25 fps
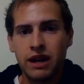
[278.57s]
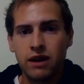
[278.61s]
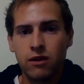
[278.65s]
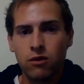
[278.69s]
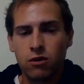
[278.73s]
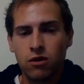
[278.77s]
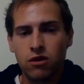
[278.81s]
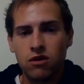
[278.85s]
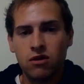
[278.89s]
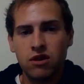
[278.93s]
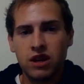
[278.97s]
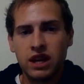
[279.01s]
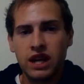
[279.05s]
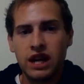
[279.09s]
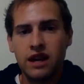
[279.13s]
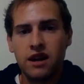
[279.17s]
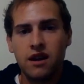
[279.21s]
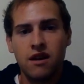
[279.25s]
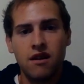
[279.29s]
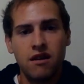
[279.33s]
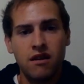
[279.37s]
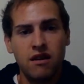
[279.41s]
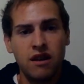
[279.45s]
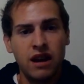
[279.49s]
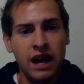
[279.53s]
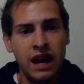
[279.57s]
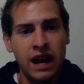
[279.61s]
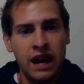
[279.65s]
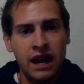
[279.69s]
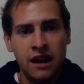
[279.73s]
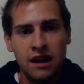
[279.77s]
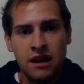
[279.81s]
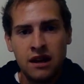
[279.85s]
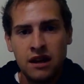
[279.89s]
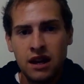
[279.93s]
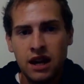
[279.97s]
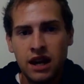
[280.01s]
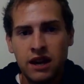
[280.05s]
oral care
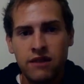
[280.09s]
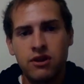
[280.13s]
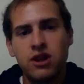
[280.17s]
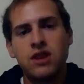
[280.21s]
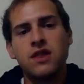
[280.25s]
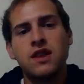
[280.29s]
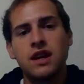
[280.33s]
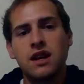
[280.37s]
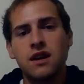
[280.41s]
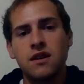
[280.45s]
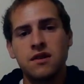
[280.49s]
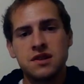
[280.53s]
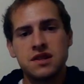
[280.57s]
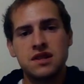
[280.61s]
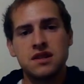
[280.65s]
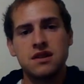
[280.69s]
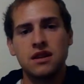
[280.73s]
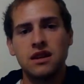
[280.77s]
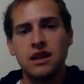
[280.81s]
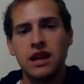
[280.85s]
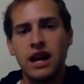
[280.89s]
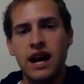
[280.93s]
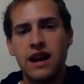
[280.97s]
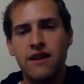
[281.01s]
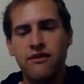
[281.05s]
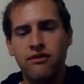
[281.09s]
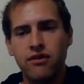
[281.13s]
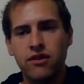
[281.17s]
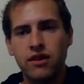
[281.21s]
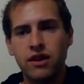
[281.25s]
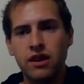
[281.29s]
and everything else in life,